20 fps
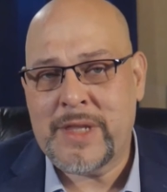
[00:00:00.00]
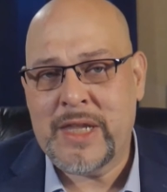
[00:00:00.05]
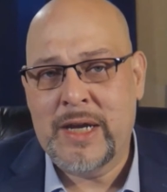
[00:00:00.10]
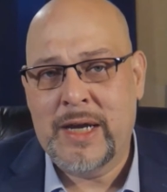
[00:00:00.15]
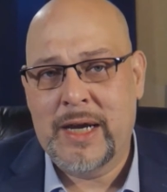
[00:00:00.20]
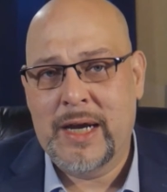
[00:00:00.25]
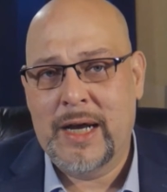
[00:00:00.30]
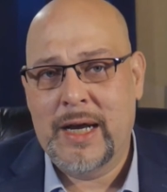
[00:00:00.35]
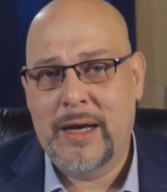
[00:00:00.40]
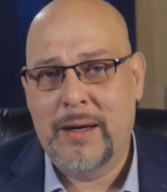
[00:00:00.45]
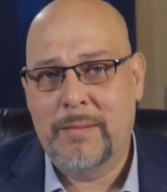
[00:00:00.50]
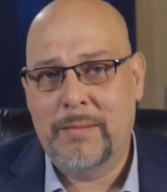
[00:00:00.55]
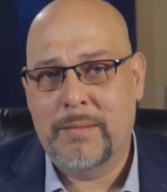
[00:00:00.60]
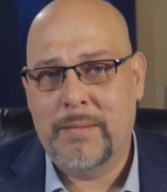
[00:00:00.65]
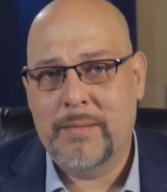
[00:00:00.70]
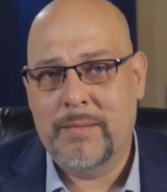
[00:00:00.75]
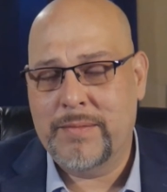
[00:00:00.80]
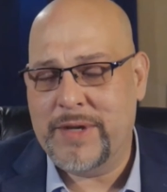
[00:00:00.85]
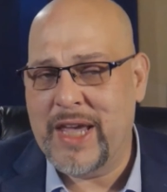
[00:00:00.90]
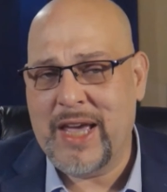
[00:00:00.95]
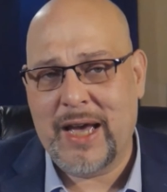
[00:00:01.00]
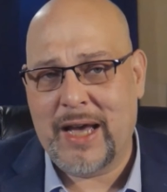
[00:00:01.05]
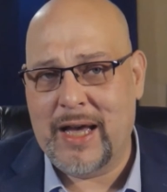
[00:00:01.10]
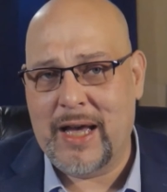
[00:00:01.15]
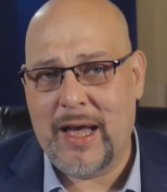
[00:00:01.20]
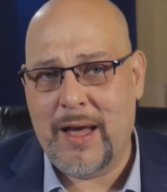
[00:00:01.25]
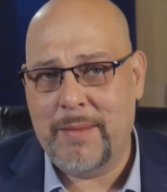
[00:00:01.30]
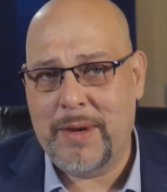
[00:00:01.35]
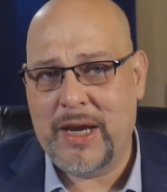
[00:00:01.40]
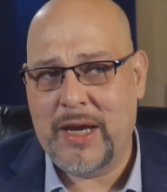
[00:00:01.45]
um, yeah,
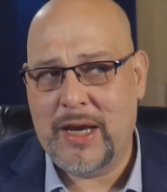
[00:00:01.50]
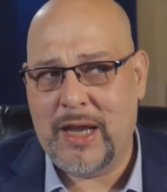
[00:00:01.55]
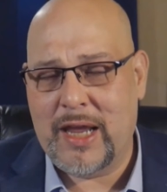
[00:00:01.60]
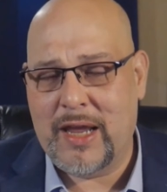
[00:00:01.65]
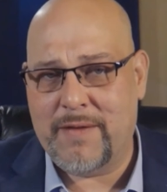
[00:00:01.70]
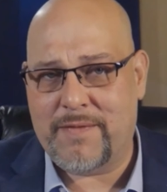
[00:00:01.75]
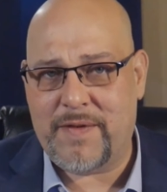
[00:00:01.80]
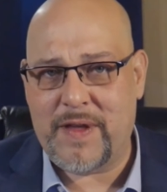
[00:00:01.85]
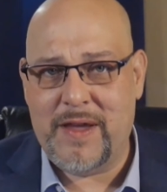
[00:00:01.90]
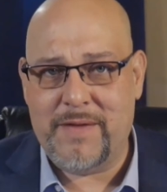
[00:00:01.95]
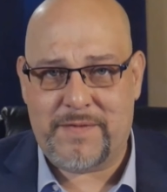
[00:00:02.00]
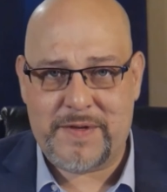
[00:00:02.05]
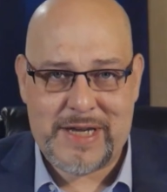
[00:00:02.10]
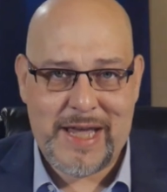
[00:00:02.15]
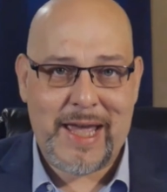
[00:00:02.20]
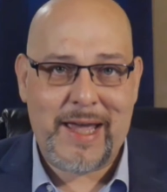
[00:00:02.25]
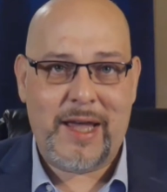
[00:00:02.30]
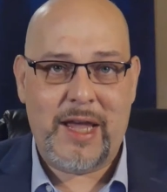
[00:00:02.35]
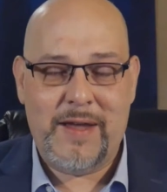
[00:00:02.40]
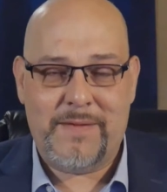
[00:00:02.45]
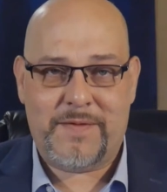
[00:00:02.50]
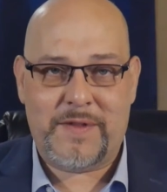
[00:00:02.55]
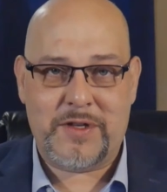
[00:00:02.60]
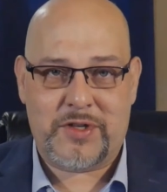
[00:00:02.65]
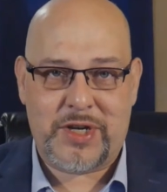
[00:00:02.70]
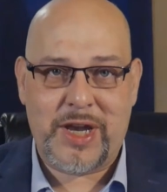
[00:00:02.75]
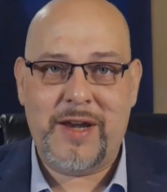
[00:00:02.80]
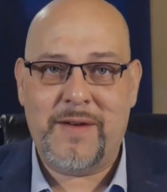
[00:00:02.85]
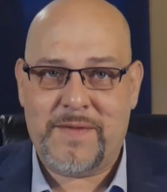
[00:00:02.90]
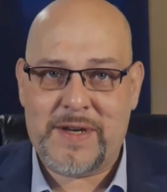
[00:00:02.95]
I mean, if if te- if the
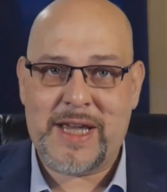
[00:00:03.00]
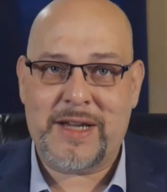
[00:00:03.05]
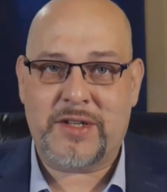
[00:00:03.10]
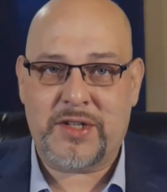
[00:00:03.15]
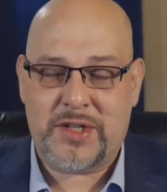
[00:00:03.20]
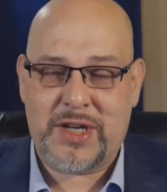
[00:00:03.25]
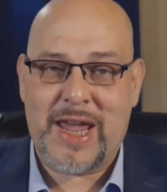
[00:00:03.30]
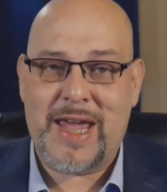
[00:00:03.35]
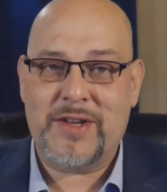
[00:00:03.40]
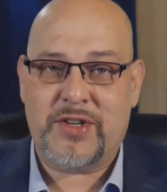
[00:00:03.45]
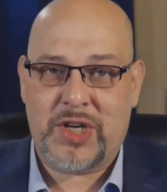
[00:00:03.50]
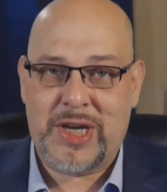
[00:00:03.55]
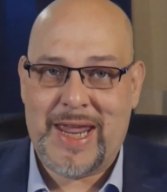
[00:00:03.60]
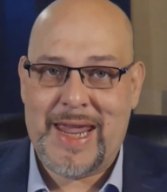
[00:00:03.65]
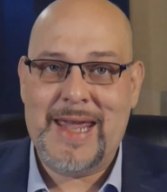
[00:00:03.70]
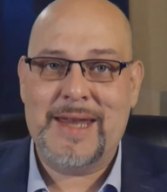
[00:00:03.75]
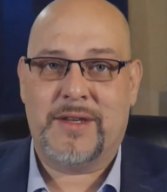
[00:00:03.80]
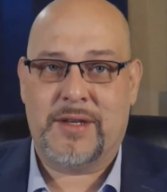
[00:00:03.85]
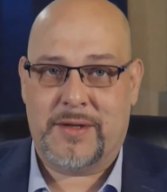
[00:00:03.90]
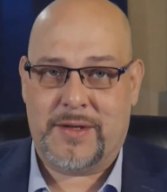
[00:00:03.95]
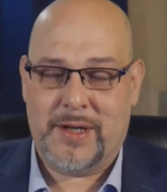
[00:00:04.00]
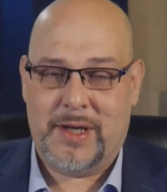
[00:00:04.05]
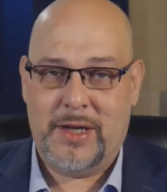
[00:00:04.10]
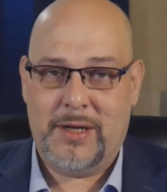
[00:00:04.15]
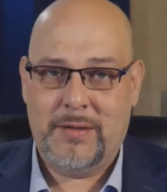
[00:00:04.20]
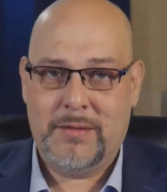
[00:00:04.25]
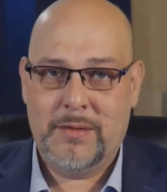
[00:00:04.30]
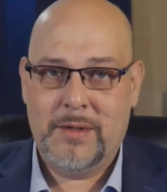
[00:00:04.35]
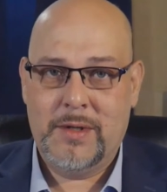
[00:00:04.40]
state of Texas as an entity